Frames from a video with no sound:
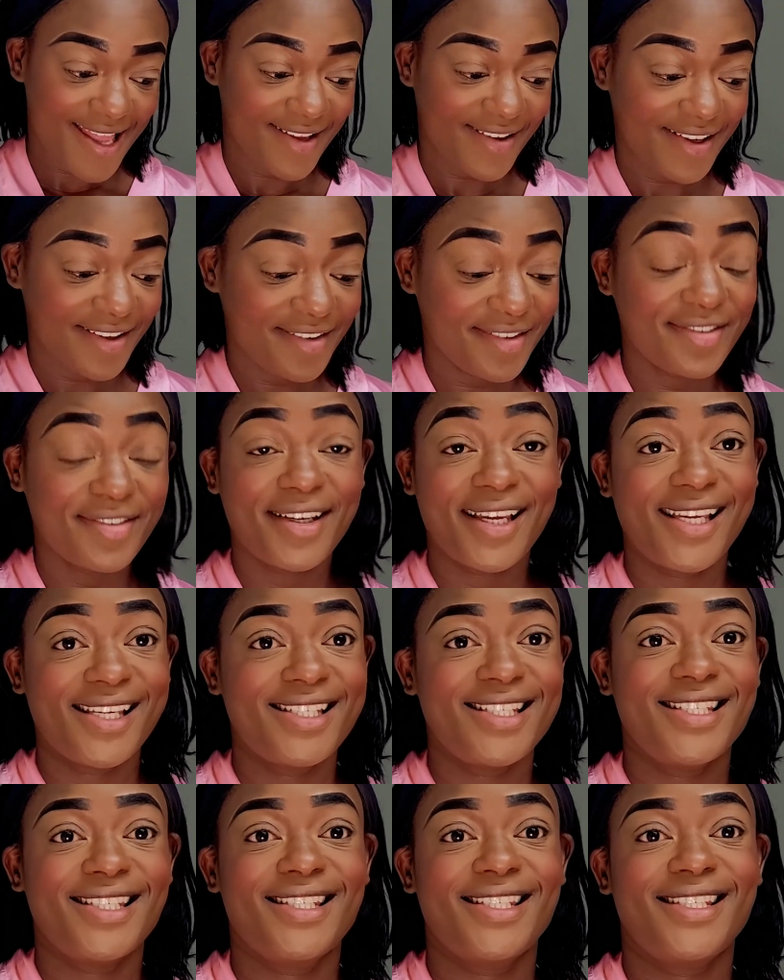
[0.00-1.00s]
My
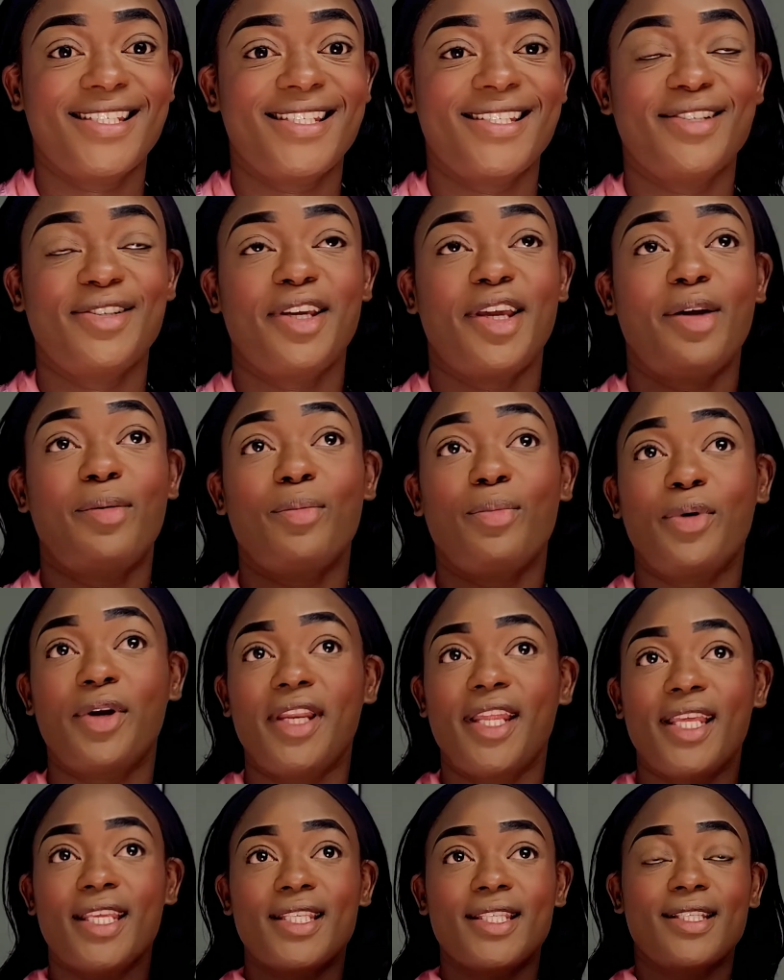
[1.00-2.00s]
face is looking
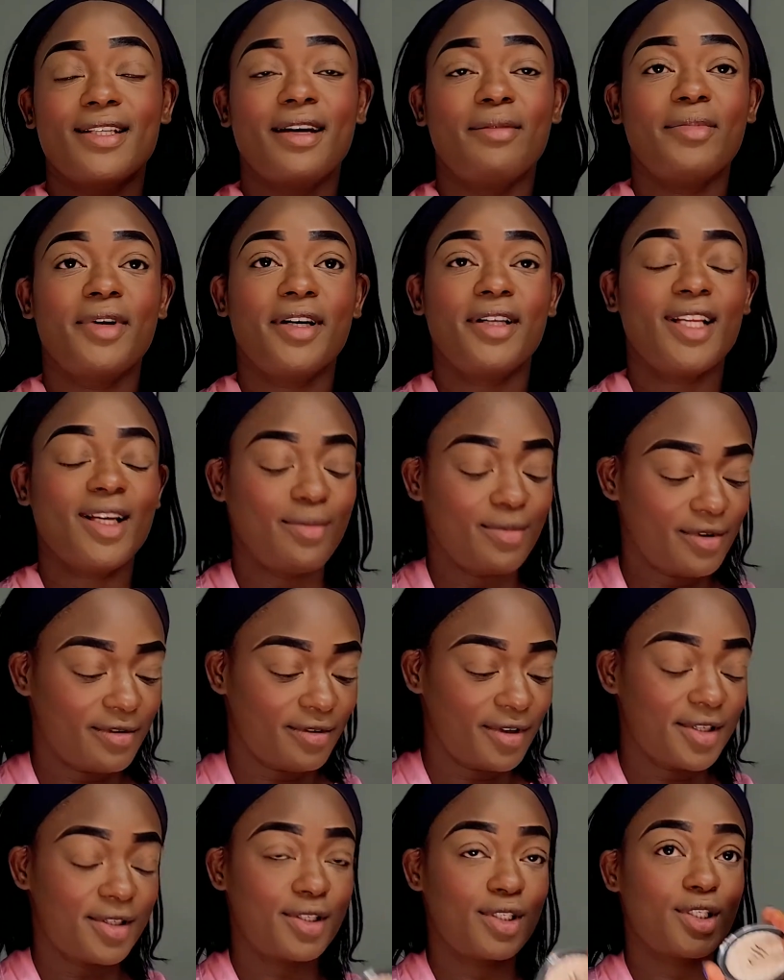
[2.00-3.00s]
pretty. So I'm gonna
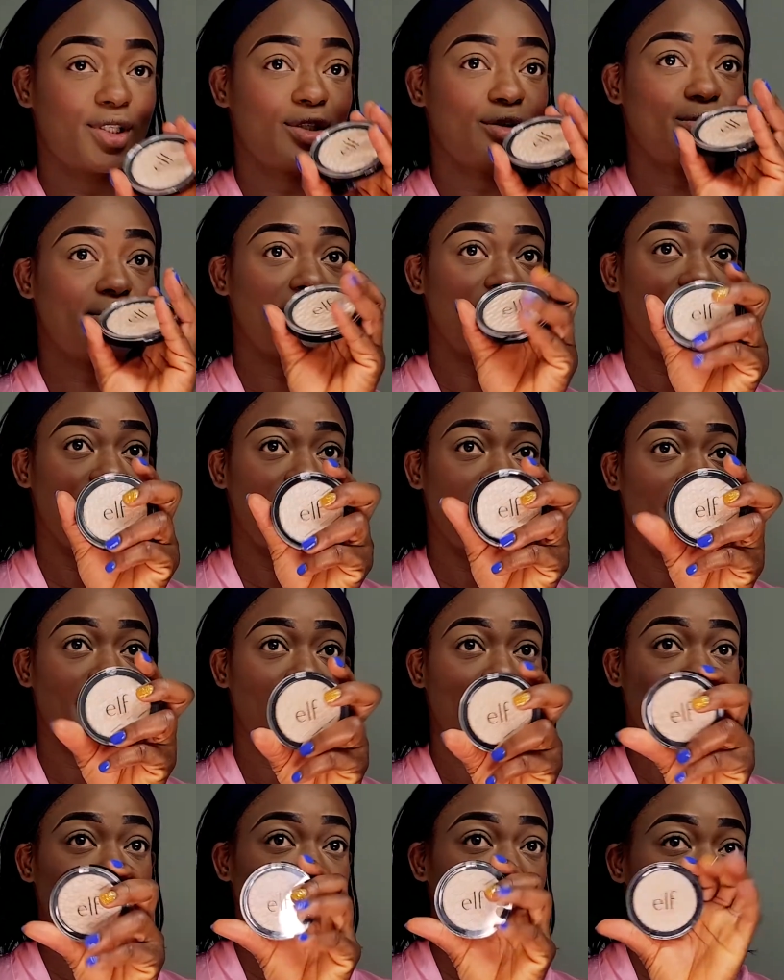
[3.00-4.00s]
move on to my
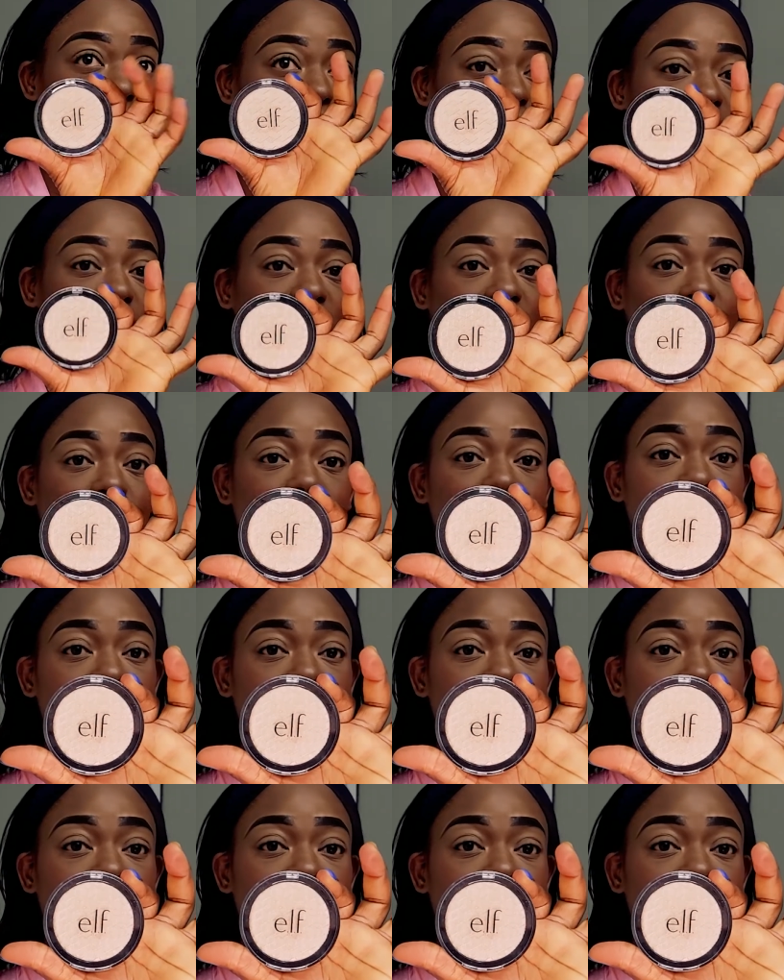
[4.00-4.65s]
highlighter, and I'm